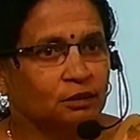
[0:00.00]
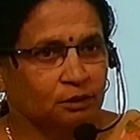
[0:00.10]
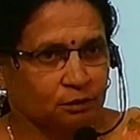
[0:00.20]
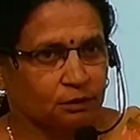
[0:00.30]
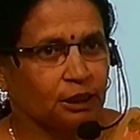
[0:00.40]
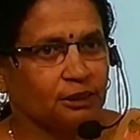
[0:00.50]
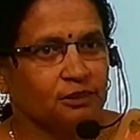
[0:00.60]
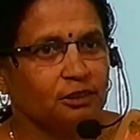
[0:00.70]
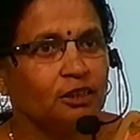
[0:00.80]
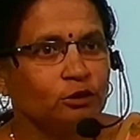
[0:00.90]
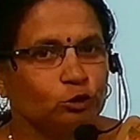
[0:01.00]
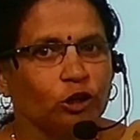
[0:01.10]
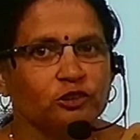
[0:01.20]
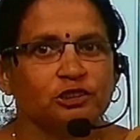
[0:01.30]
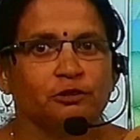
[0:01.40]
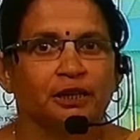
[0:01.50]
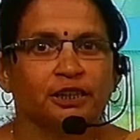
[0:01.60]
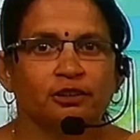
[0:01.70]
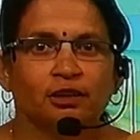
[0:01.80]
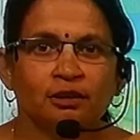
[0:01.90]
That is the
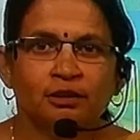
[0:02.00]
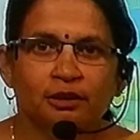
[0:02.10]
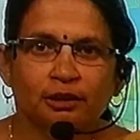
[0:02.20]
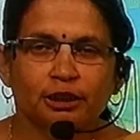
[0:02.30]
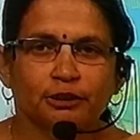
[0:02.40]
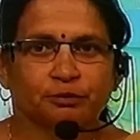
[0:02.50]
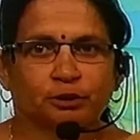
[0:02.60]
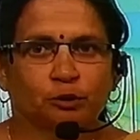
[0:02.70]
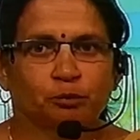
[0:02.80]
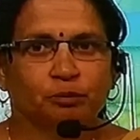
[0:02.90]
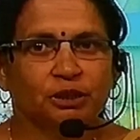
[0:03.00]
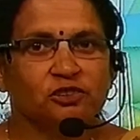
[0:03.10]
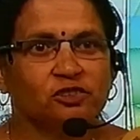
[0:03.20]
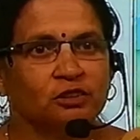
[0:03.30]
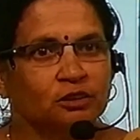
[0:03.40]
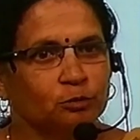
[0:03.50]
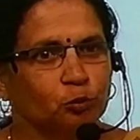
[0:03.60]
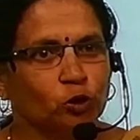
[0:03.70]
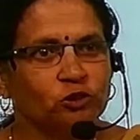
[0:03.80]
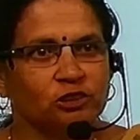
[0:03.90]
dorsiventral leaf, means both
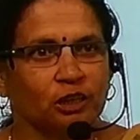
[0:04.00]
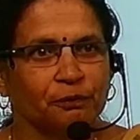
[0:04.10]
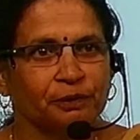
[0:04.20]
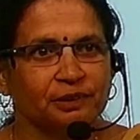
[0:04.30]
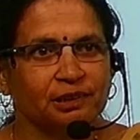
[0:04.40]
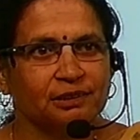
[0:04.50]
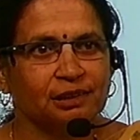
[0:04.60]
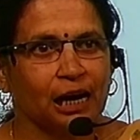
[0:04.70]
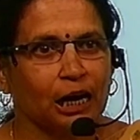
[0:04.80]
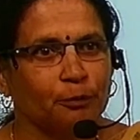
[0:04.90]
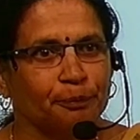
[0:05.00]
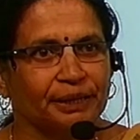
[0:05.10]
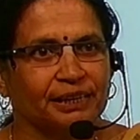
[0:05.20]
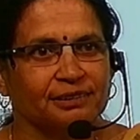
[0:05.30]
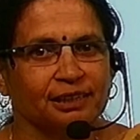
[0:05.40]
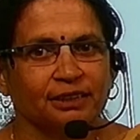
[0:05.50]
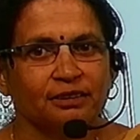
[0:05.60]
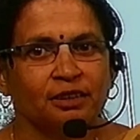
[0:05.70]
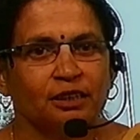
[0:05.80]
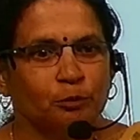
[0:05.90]
surfaces are present,
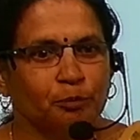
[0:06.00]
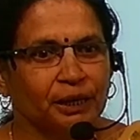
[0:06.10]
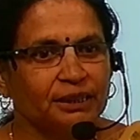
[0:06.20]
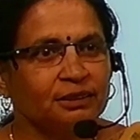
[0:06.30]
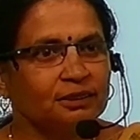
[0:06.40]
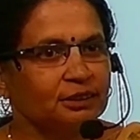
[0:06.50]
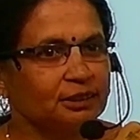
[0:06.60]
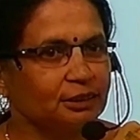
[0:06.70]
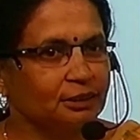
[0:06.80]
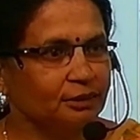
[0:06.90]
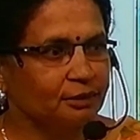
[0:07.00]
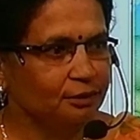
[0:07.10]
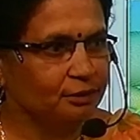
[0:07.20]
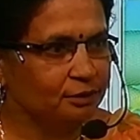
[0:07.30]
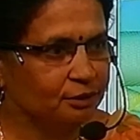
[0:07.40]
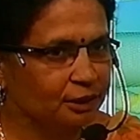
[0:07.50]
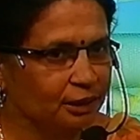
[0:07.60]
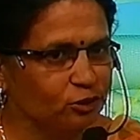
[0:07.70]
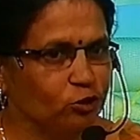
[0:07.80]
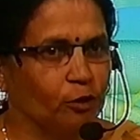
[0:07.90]
but in case
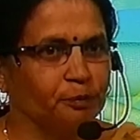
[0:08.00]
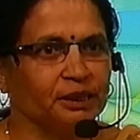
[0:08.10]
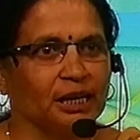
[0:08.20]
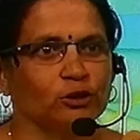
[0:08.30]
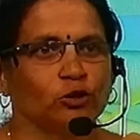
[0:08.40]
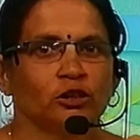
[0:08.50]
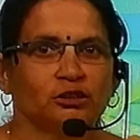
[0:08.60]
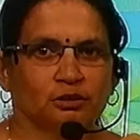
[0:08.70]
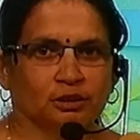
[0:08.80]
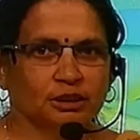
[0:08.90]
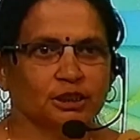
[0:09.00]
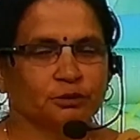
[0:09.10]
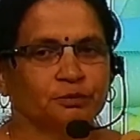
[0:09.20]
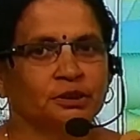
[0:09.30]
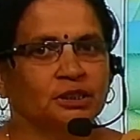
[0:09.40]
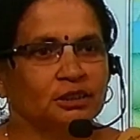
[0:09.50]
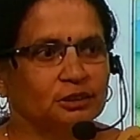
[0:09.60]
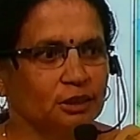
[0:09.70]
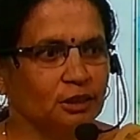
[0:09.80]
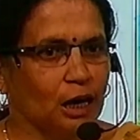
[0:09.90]
of dicot leaf,
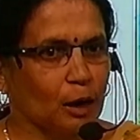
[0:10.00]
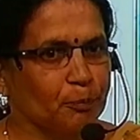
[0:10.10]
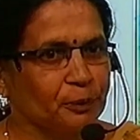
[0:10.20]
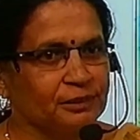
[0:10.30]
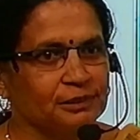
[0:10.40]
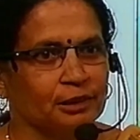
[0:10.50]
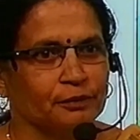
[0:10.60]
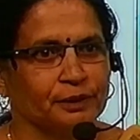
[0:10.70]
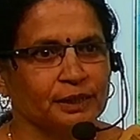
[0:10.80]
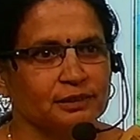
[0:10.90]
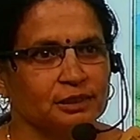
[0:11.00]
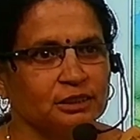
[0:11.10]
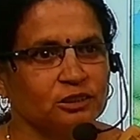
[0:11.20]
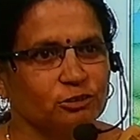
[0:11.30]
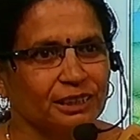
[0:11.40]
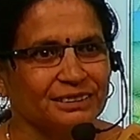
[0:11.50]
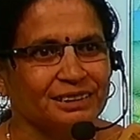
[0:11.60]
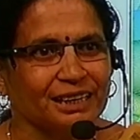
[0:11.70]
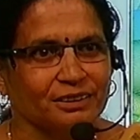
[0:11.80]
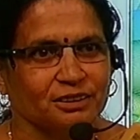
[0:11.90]
the upper surface is quite
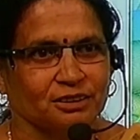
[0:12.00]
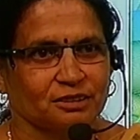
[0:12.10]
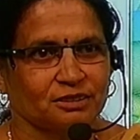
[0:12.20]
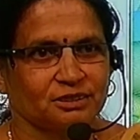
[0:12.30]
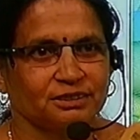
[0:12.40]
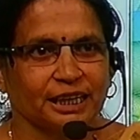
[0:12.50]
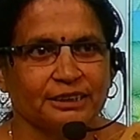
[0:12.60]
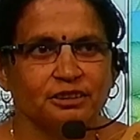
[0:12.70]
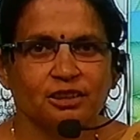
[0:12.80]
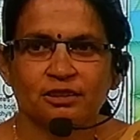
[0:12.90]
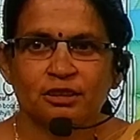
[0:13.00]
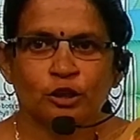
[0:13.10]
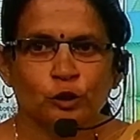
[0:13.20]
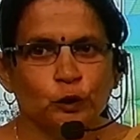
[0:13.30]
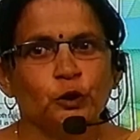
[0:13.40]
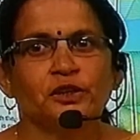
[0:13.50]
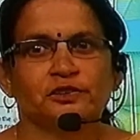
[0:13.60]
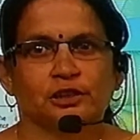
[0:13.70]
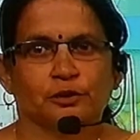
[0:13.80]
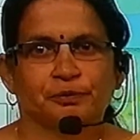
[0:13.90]
darker than the lower
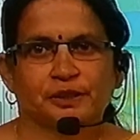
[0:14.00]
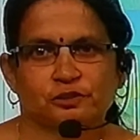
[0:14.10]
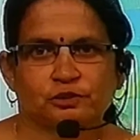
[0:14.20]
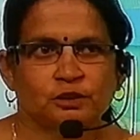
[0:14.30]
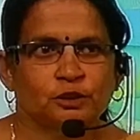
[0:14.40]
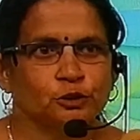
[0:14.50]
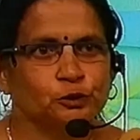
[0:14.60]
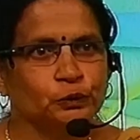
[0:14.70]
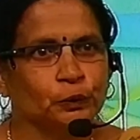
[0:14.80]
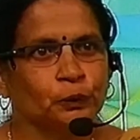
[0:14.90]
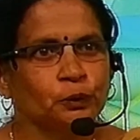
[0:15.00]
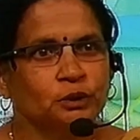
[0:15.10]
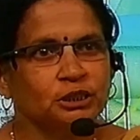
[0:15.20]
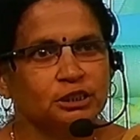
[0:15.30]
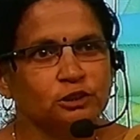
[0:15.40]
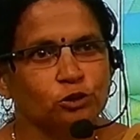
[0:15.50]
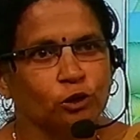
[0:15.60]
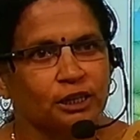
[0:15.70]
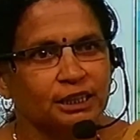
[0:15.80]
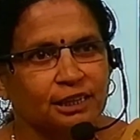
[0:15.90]
surface. So, it is called as